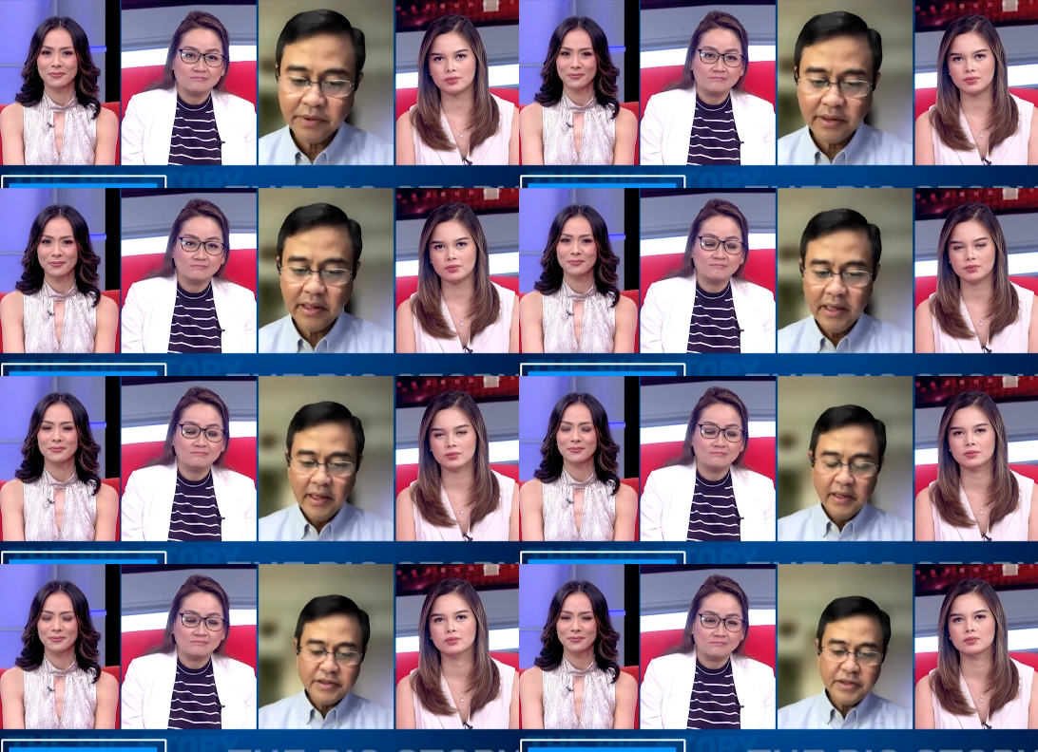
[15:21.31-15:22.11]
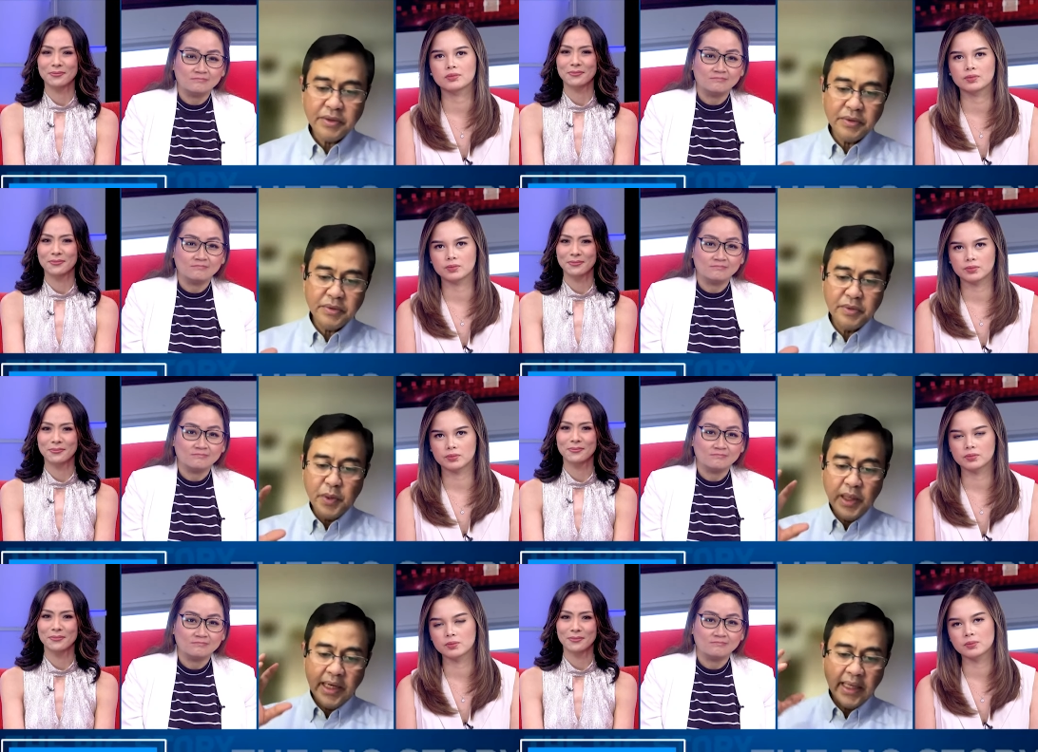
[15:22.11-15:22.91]
Speaker 1: Mm. So we
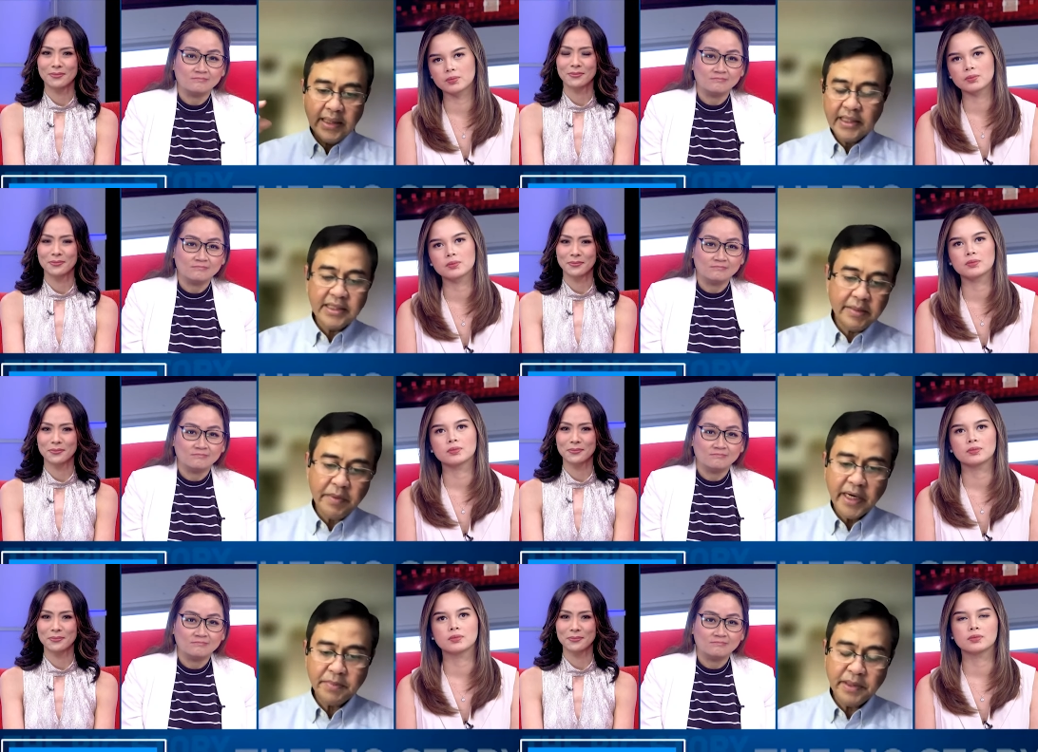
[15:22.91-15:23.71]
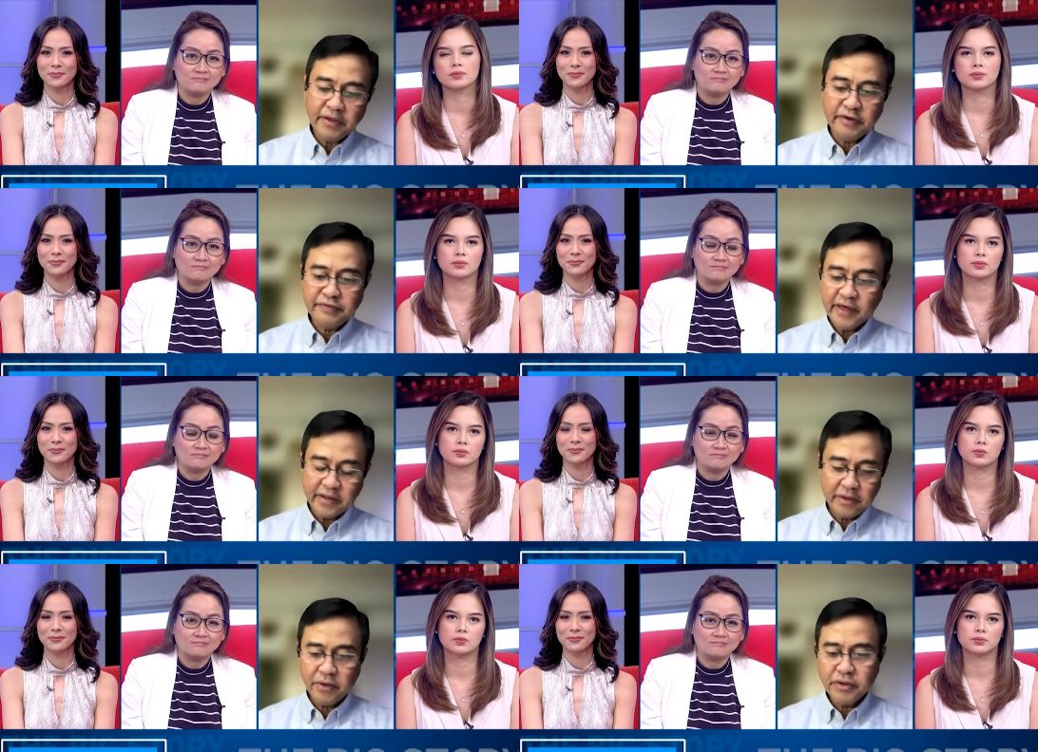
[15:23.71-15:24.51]
will let the Department of
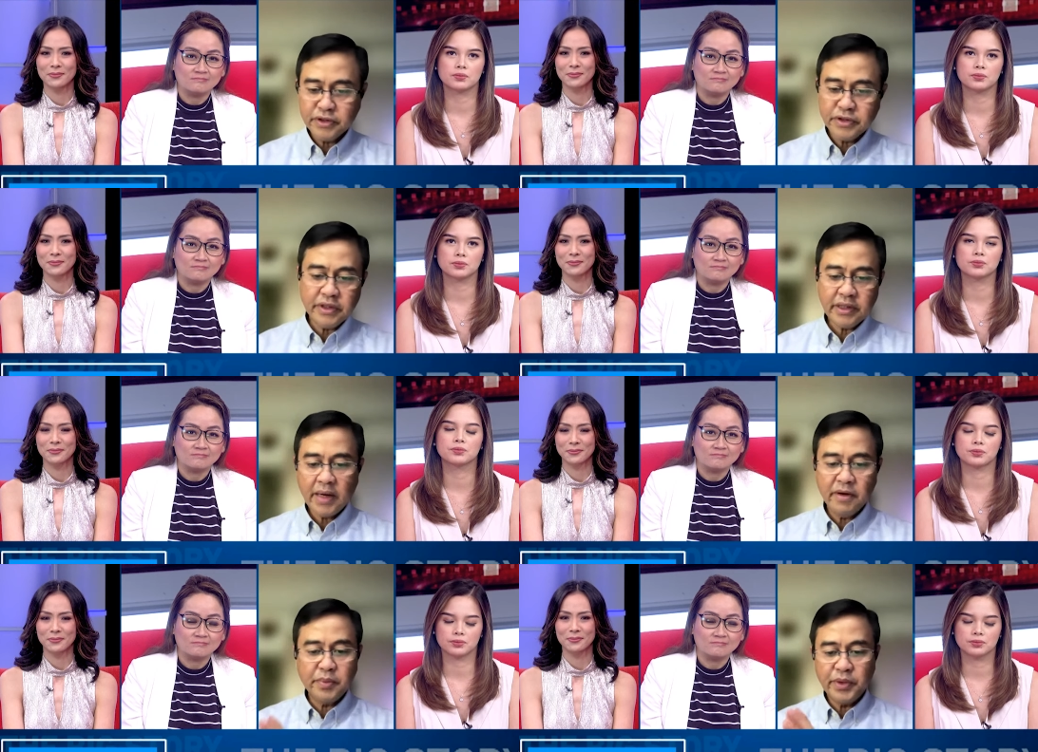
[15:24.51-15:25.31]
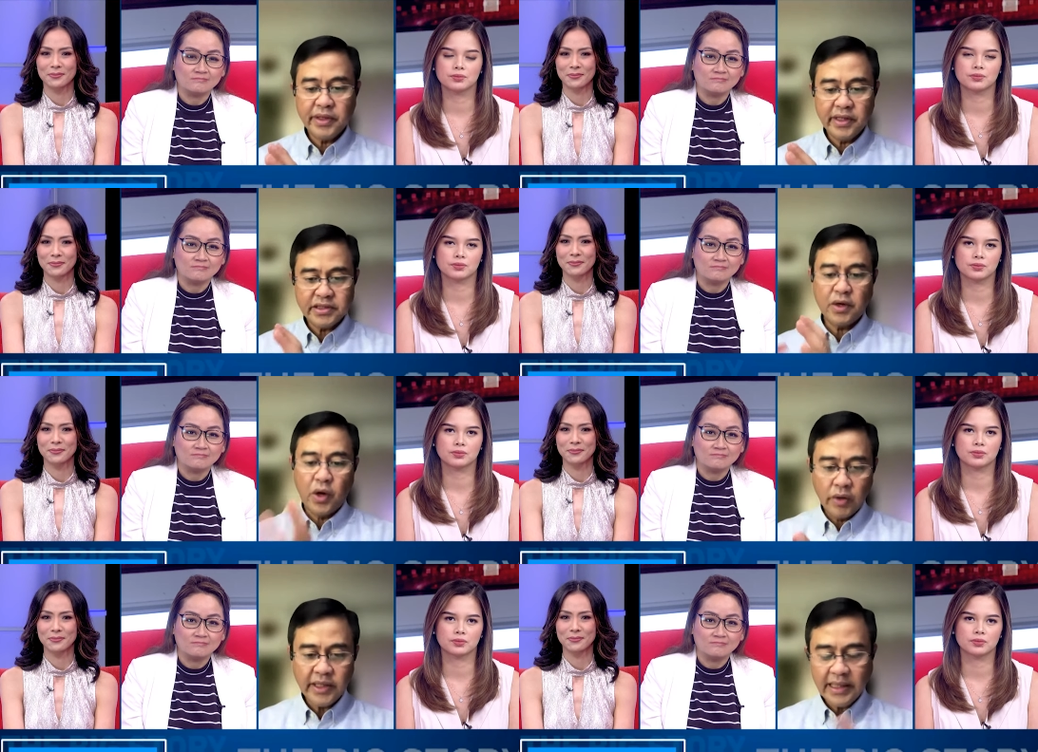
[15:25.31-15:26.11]
Agriculture come up with its own,
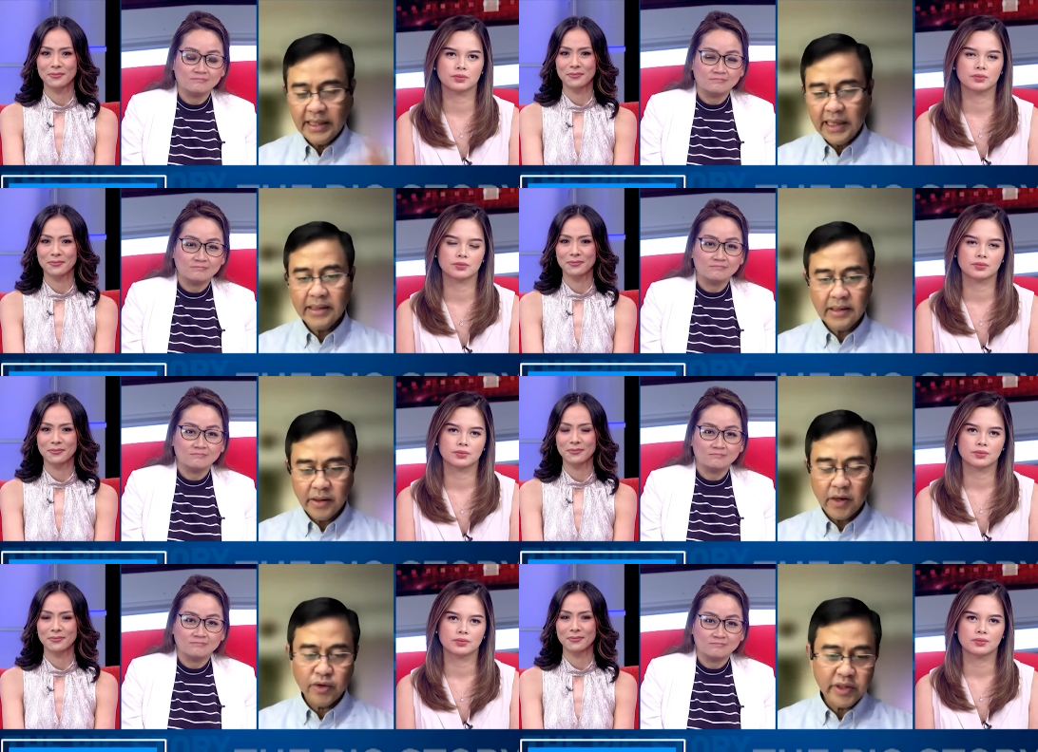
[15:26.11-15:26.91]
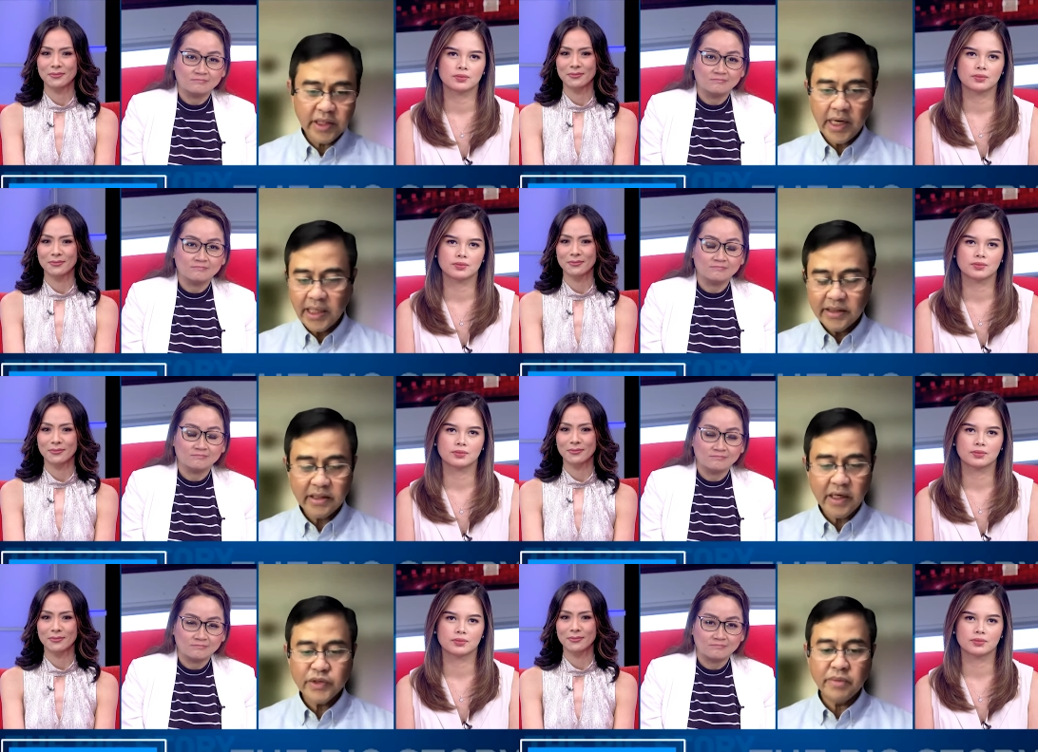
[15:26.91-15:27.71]
and then all the other
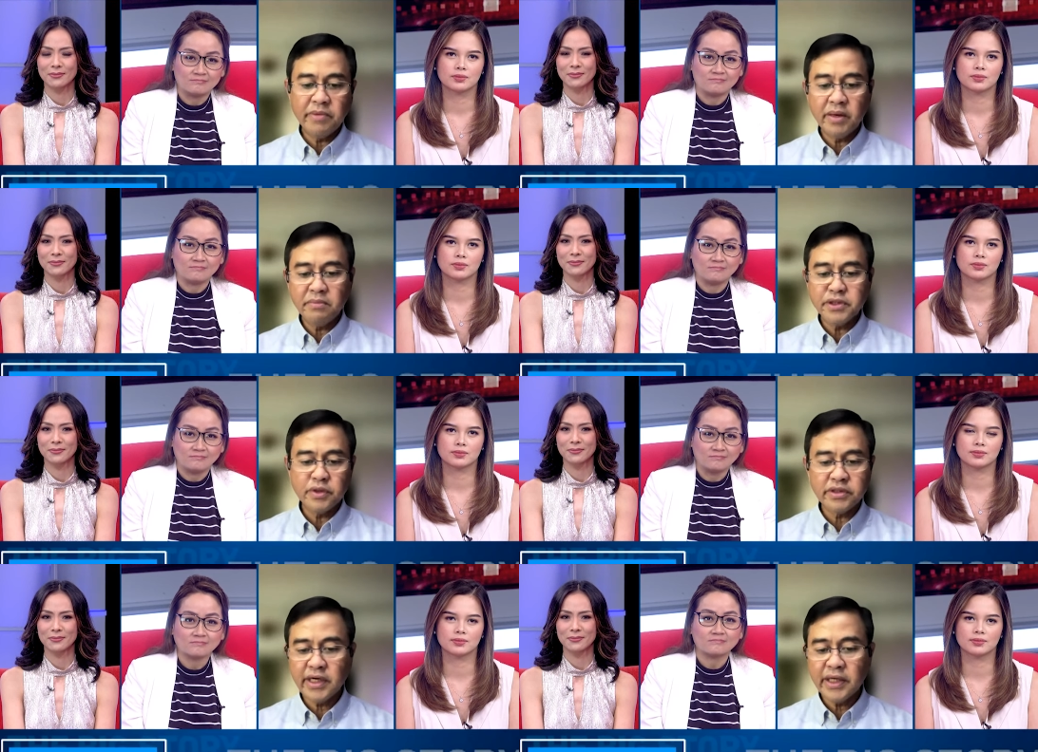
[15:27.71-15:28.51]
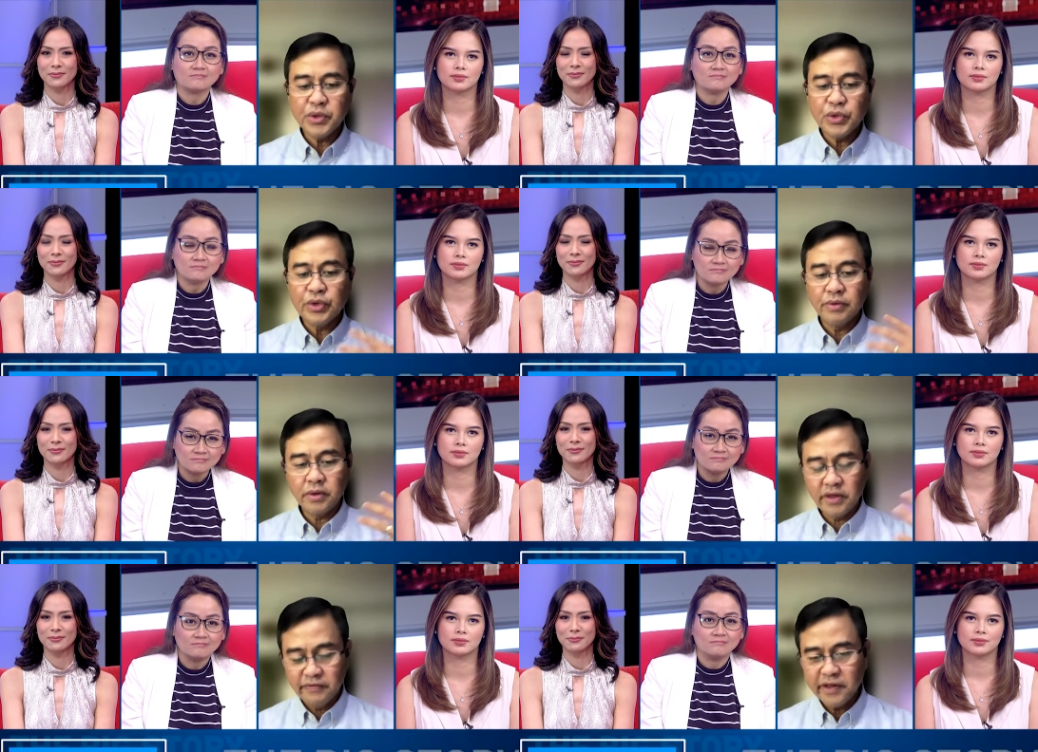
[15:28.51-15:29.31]
council members will try to
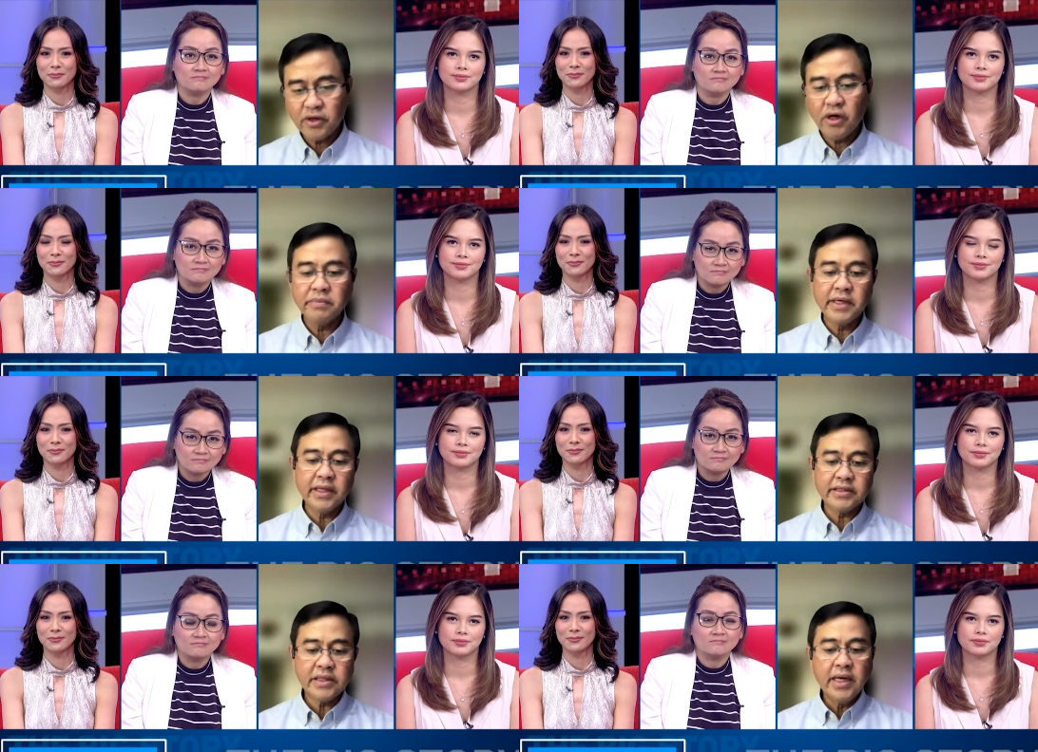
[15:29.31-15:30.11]
give their comments.